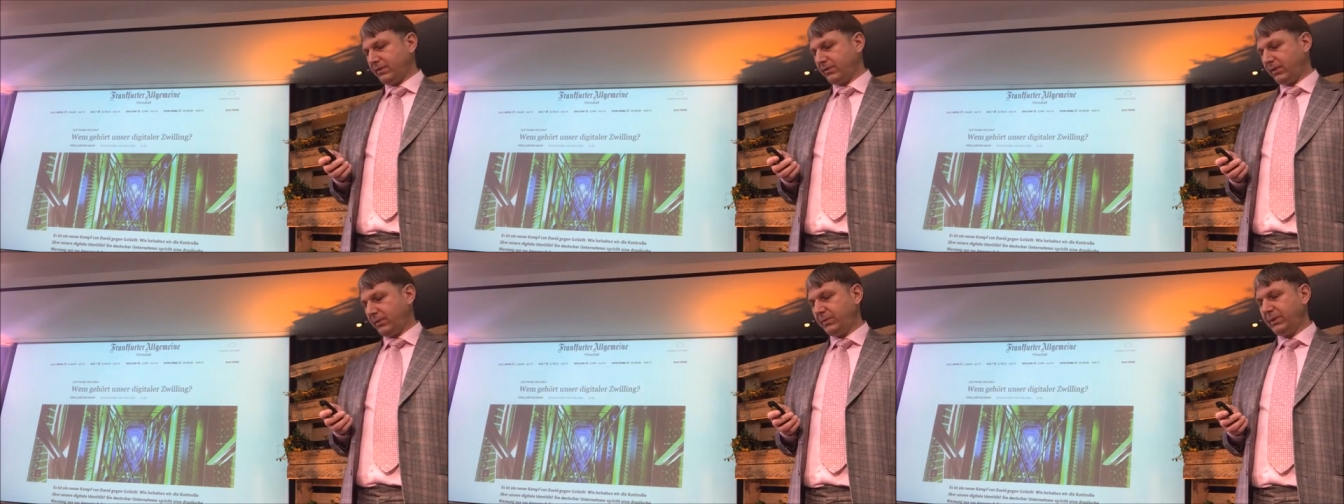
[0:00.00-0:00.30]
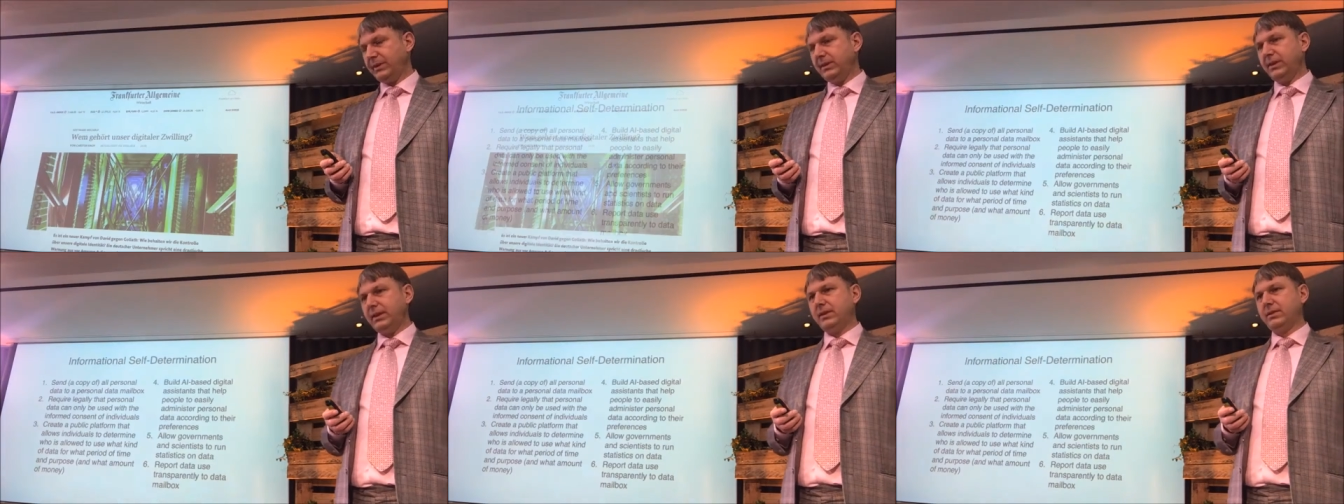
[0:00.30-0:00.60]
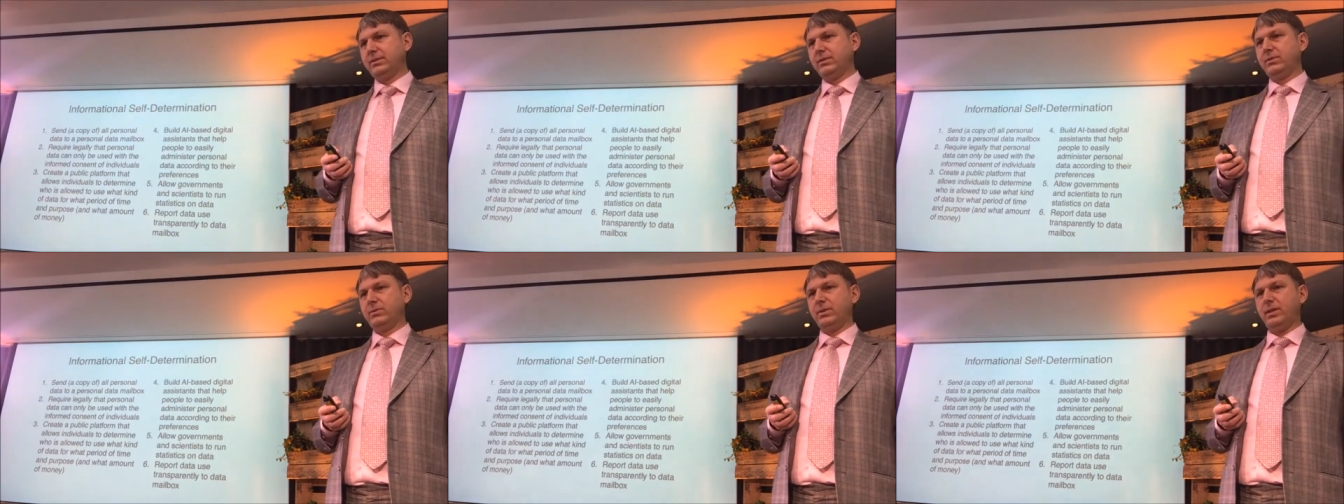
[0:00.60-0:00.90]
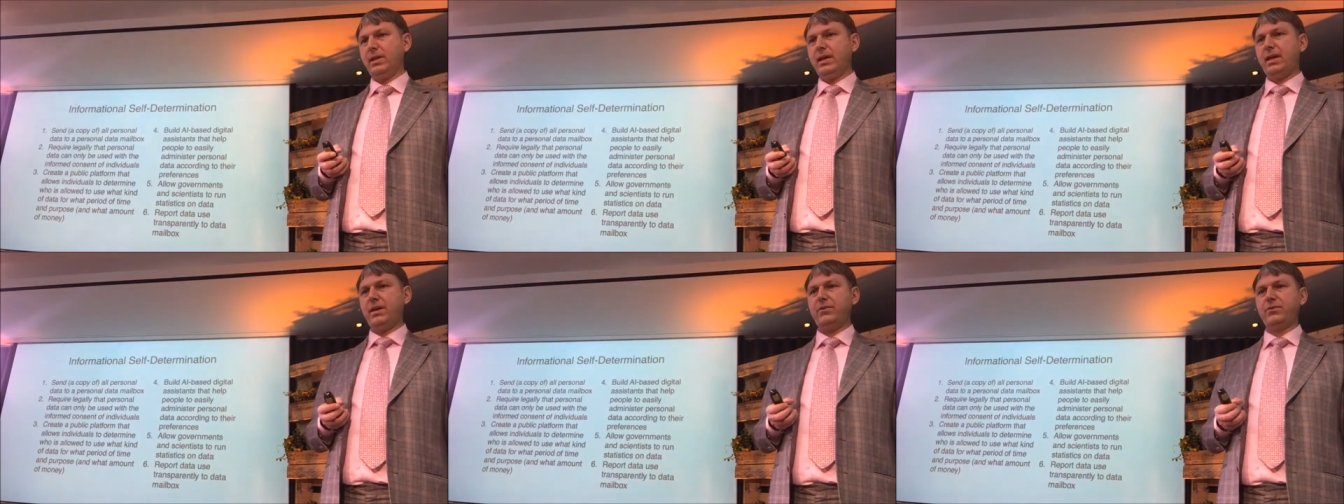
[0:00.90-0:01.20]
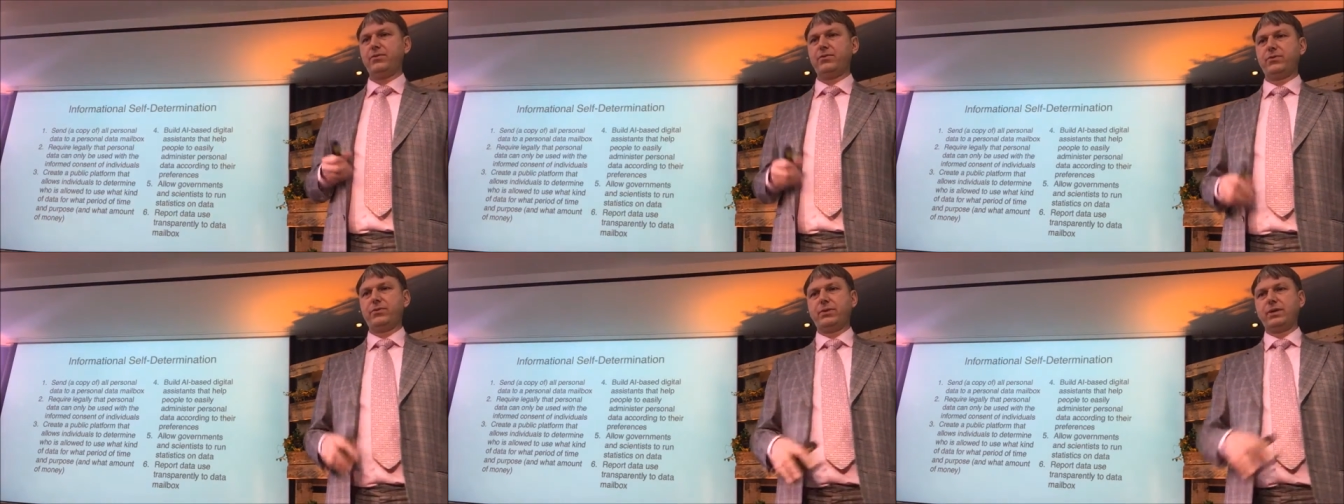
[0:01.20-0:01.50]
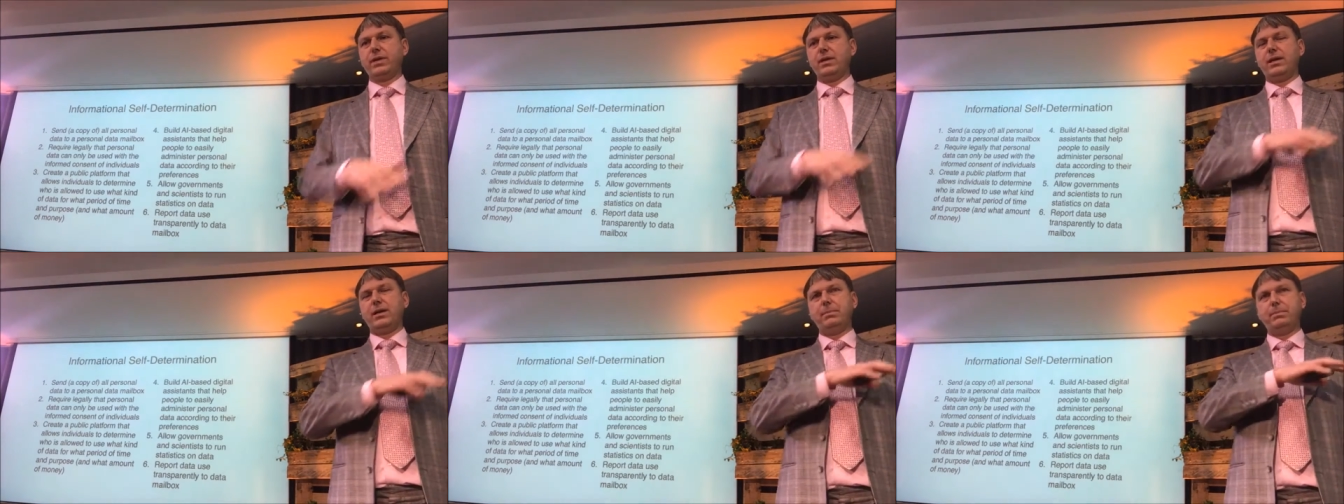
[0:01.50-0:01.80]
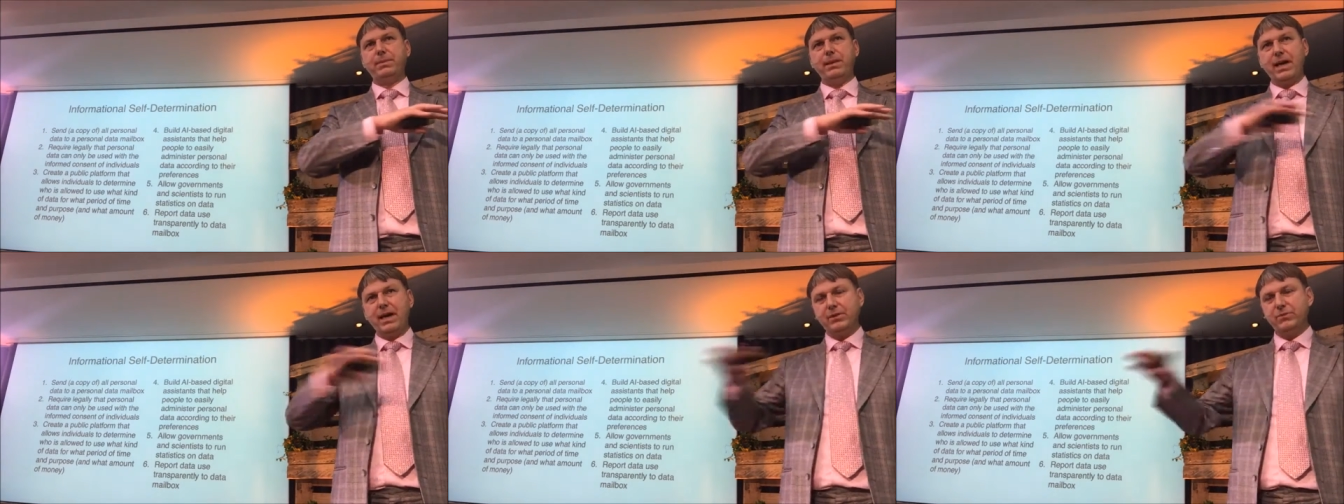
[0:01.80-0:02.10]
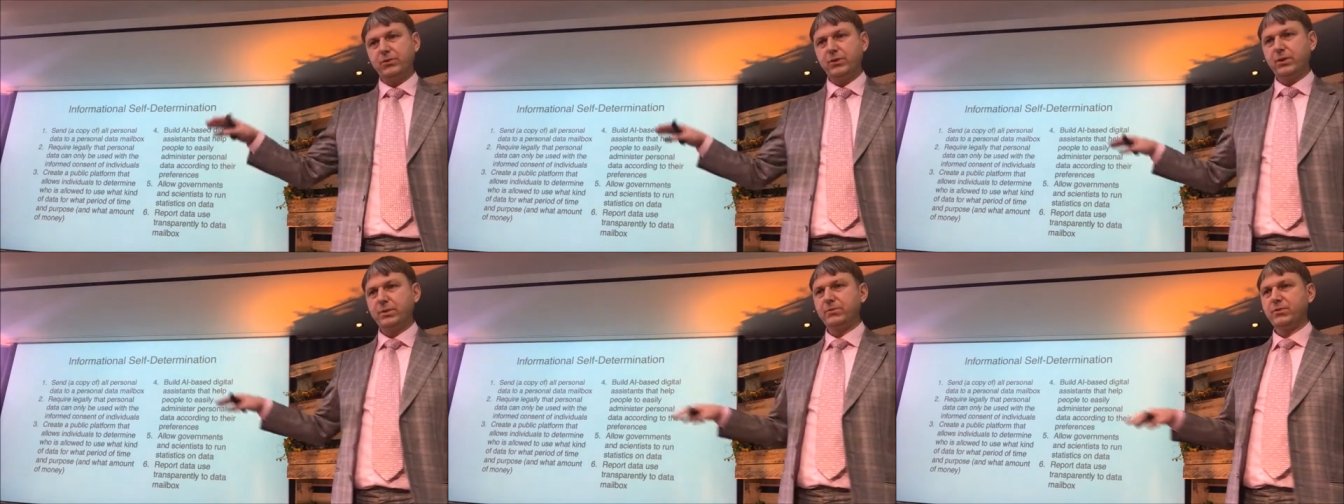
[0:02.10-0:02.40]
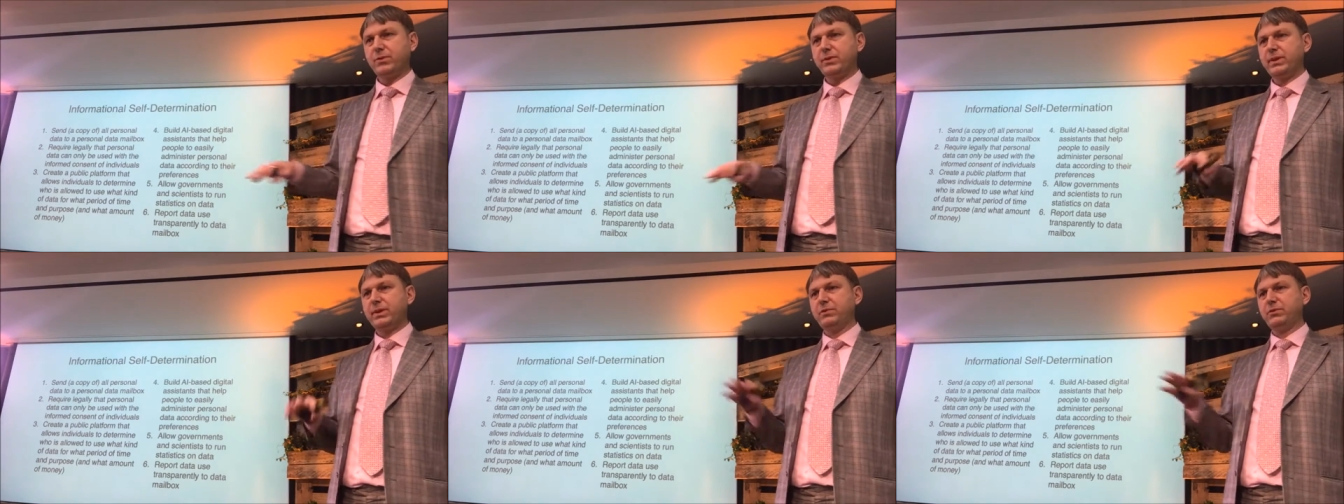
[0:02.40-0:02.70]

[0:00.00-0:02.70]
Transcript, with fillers: so we need to have a platform for